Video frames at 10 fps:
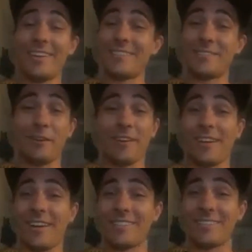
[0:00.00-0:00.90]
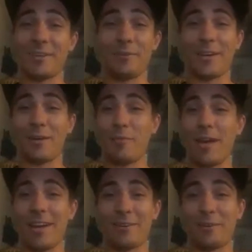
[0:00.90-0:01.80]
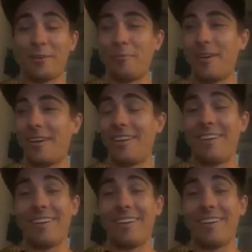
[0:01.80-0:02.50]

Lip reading: Sorry guys, I know we got a back order, but